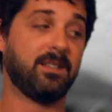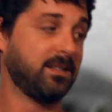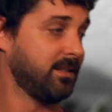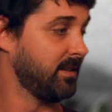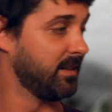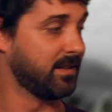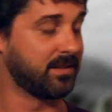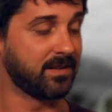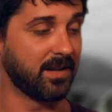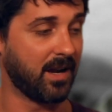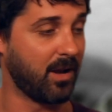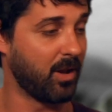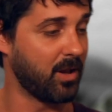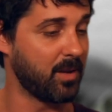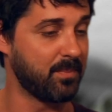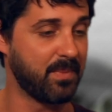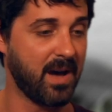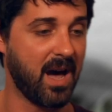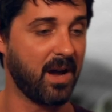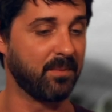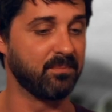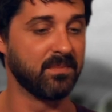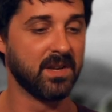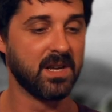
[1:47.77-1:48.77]
It's all
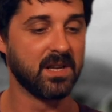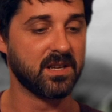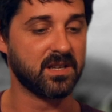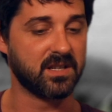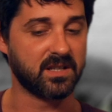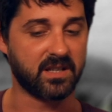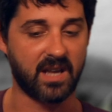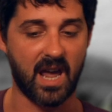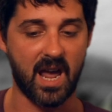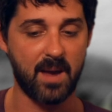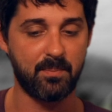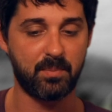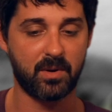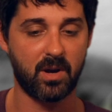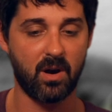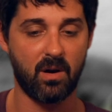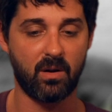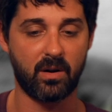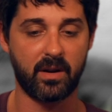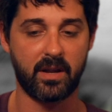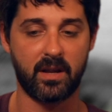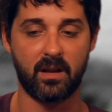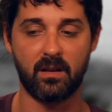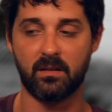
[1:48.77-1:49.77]
about
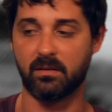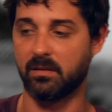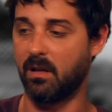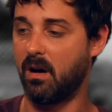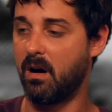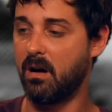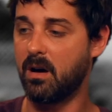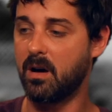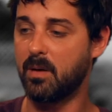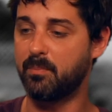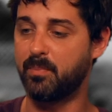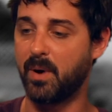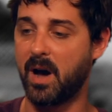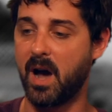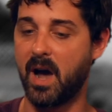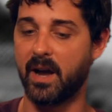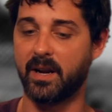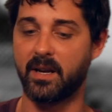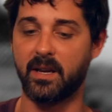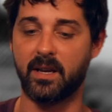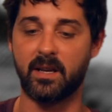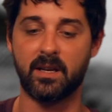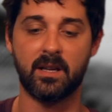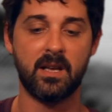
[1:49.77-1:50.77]
scapegoating,
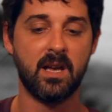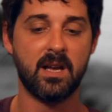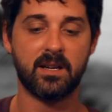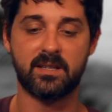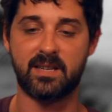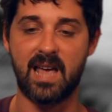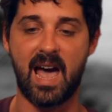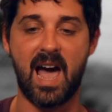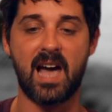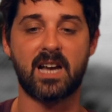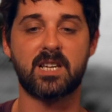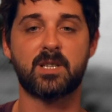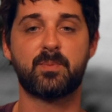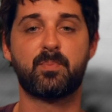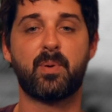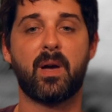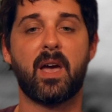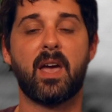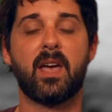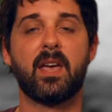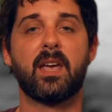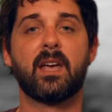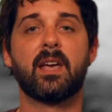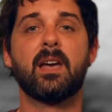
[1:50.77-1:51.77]
law-abiding,
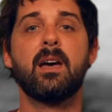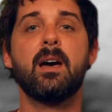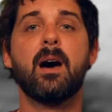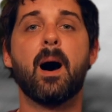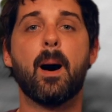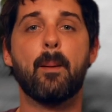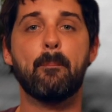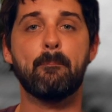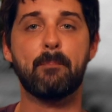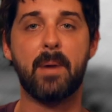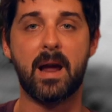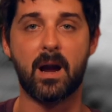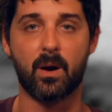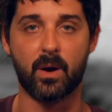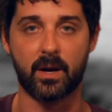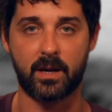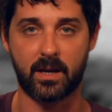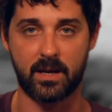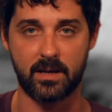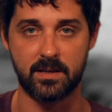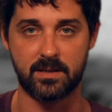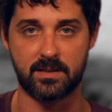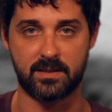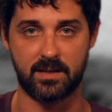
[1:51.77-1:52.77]
tax-paying
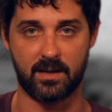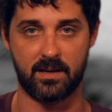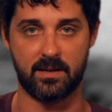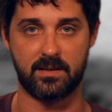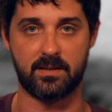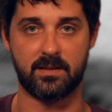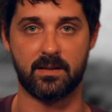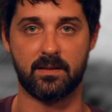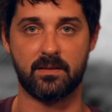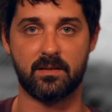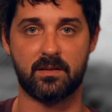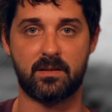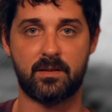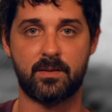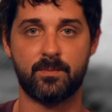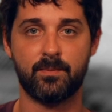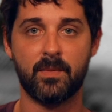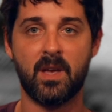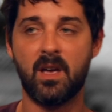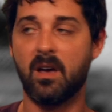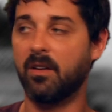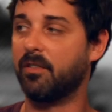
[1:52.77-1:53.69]
American citizens.